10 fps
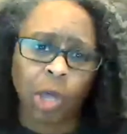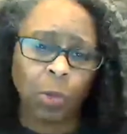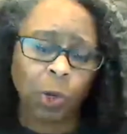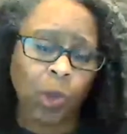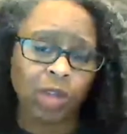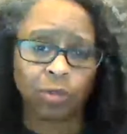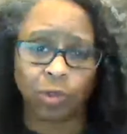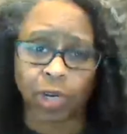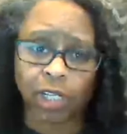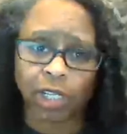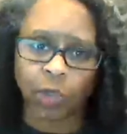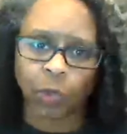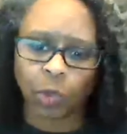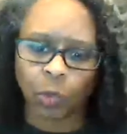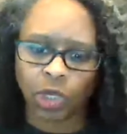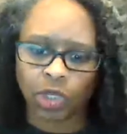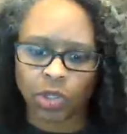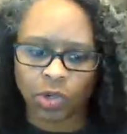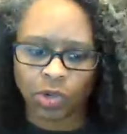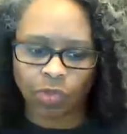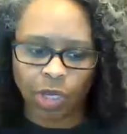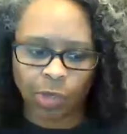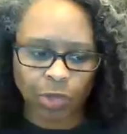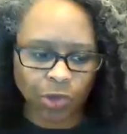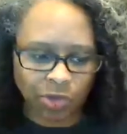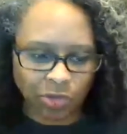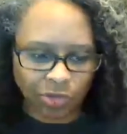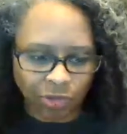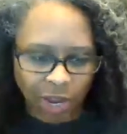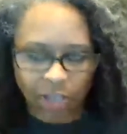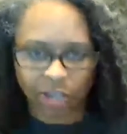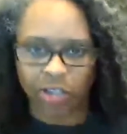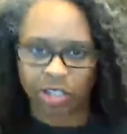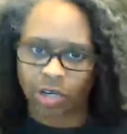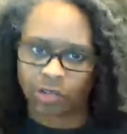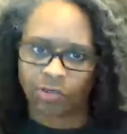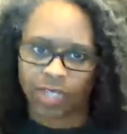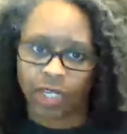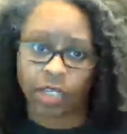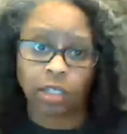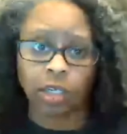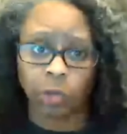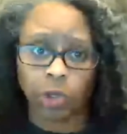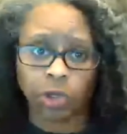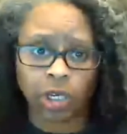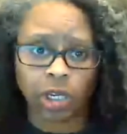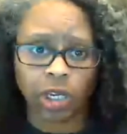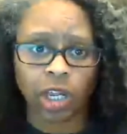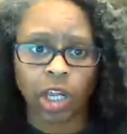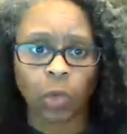but quite frankly, when we sort of um, sort of find ourselves in community,